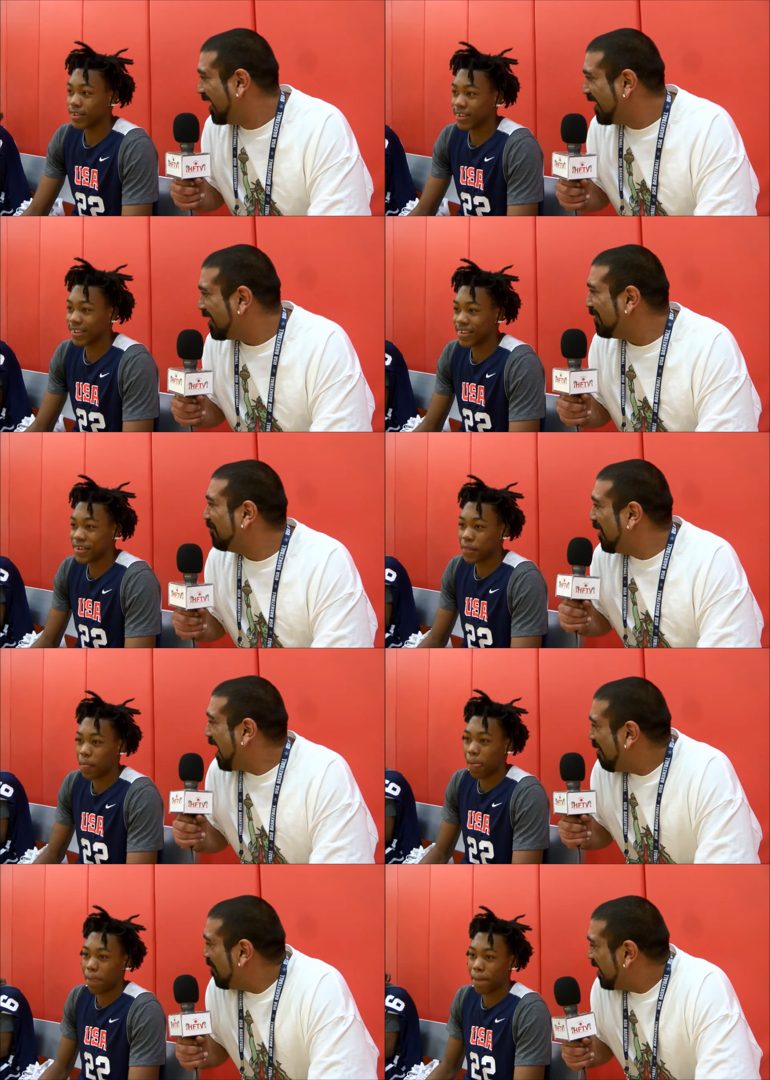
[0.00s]
Speaker 1: Uh,
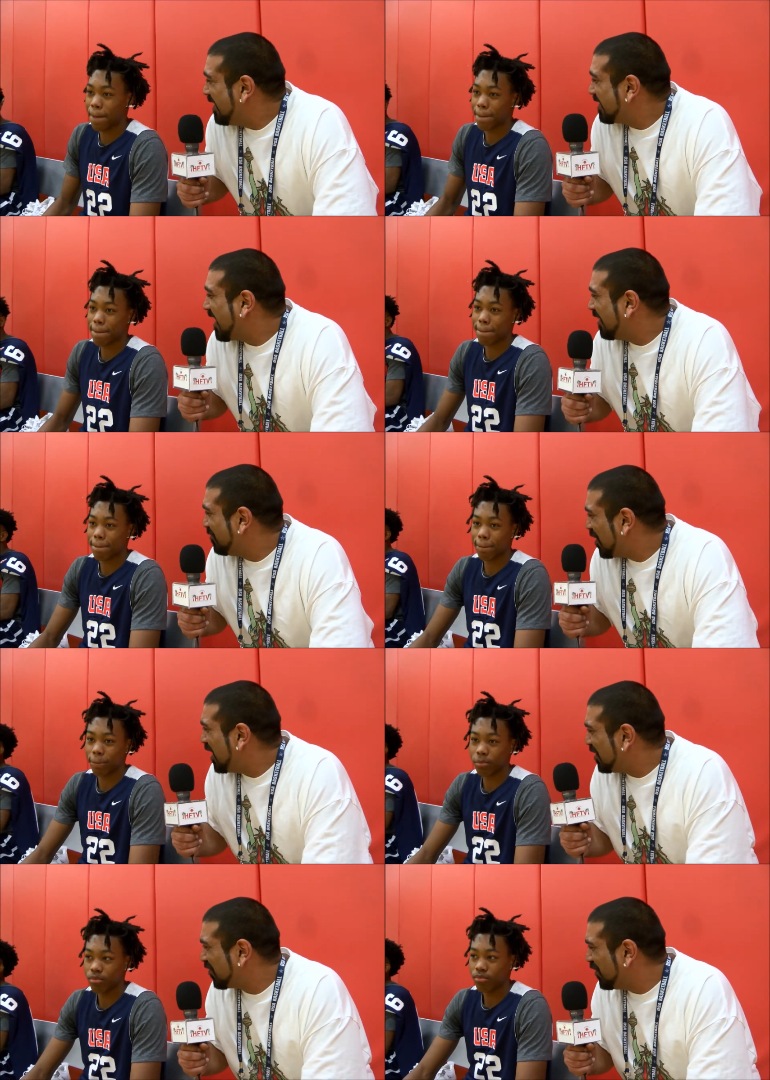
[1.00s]
what has kind of
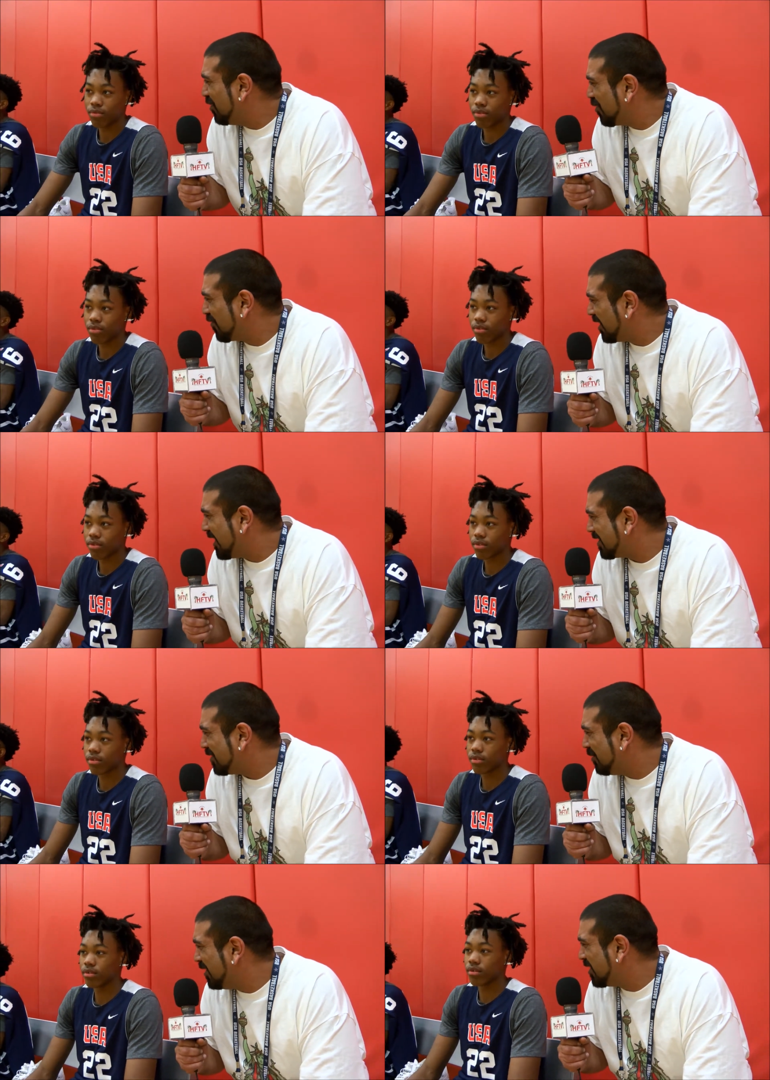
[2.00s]
changed for you over the last
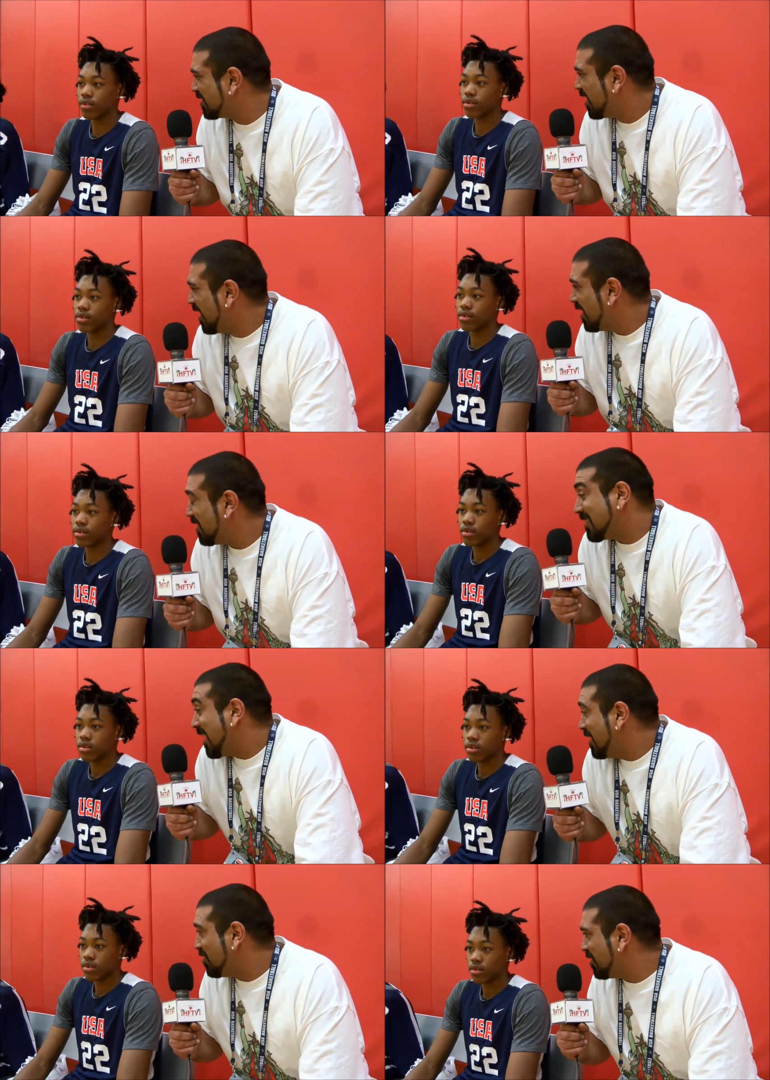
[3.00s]
two years uh, that's
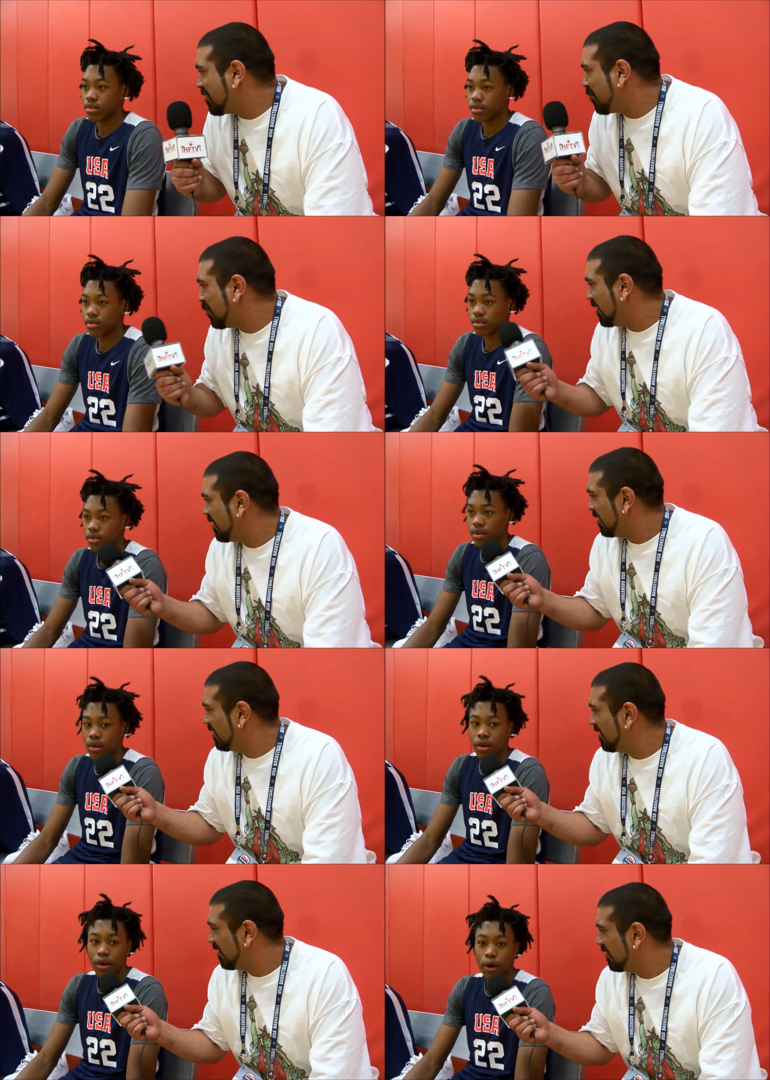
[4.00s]
gotten you to this point?
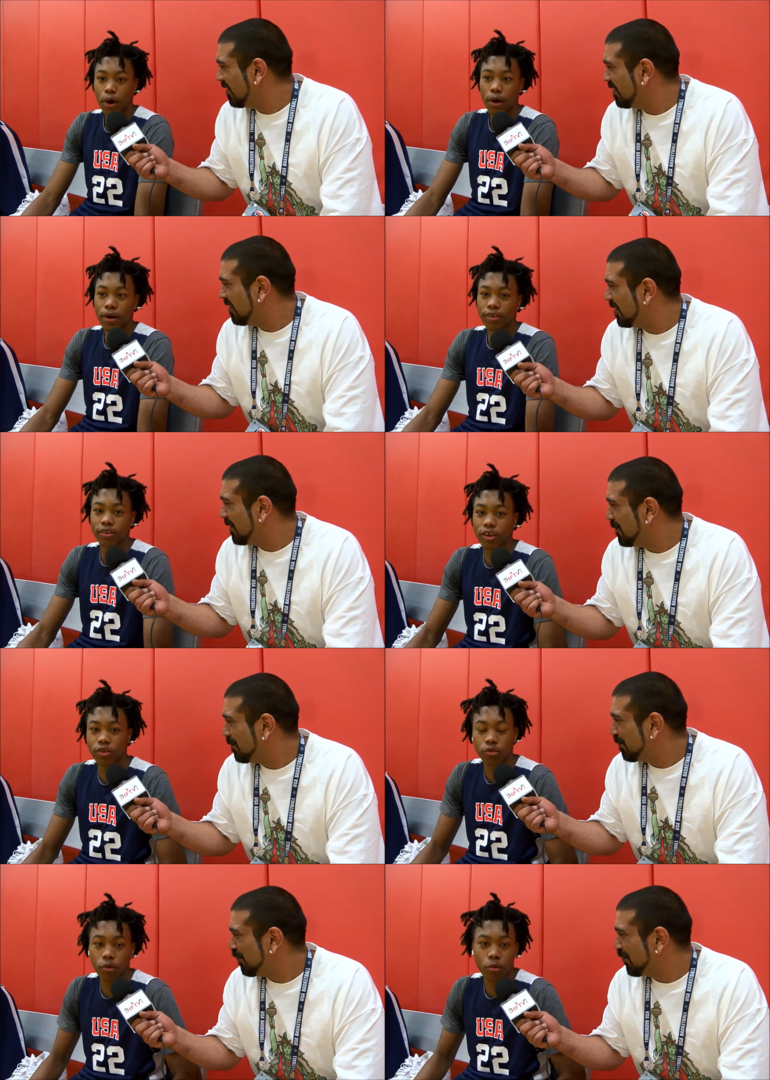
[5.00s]

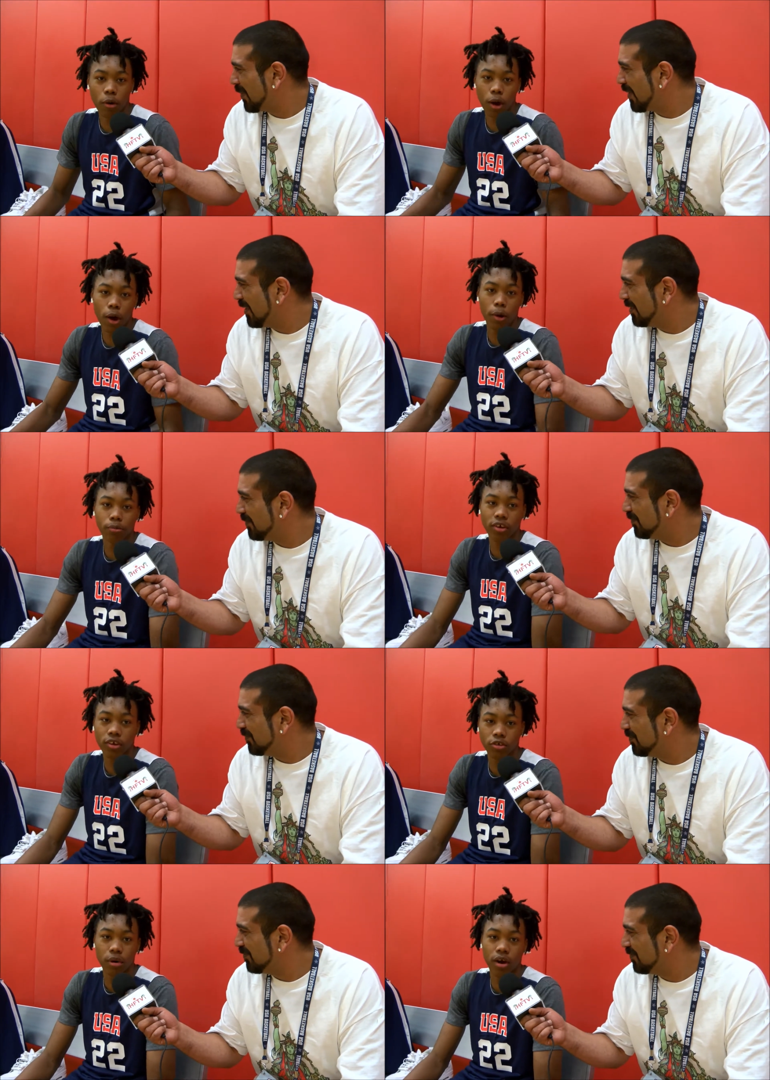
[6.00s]
Speaker 2: just um,
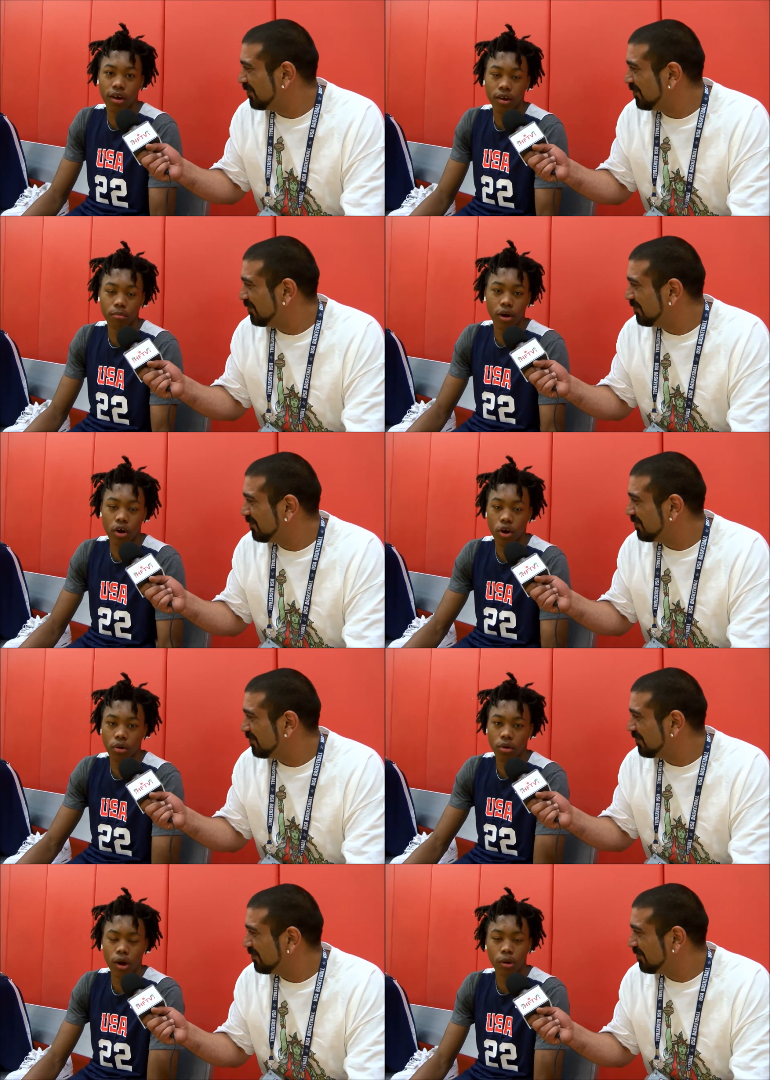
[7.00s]
changing my my heart.
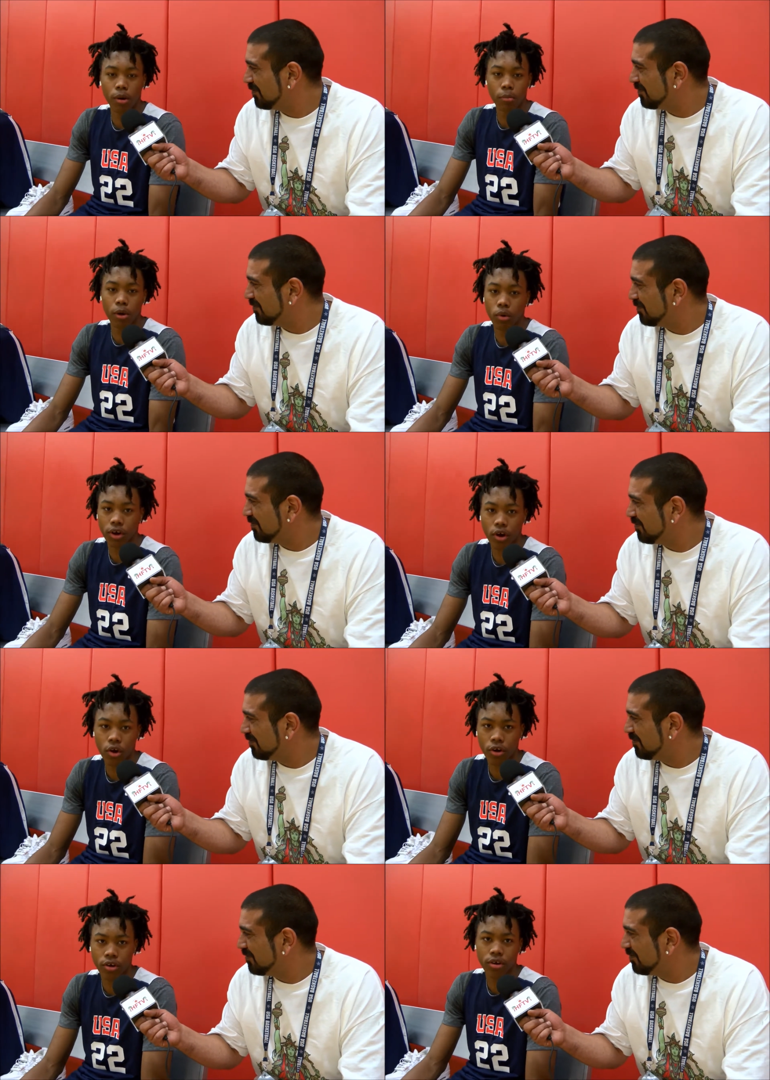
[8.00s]
Um, I've been working
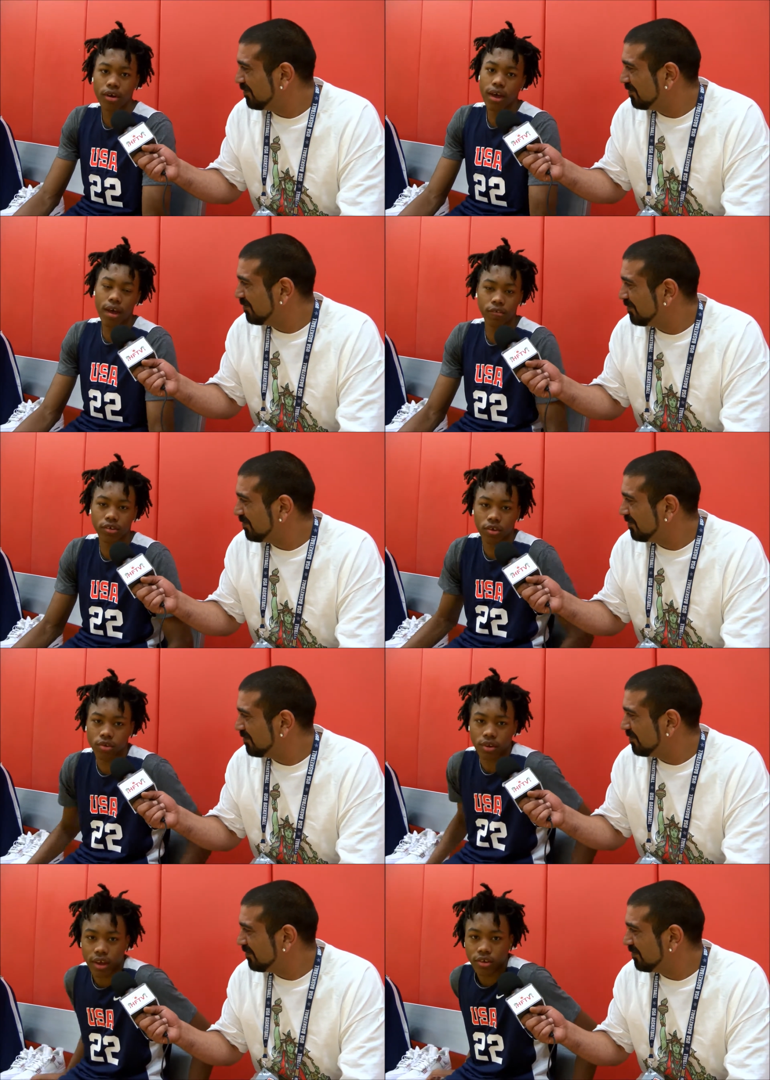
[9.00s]
harder every single
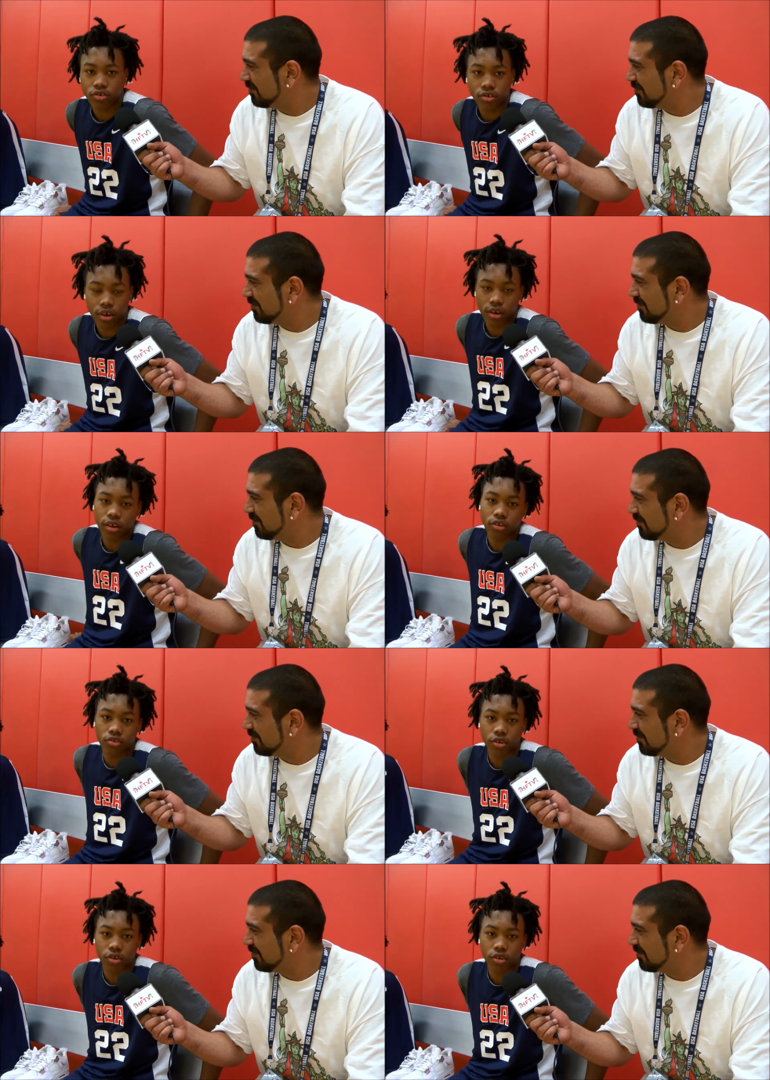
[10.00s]
day, just trying to get in the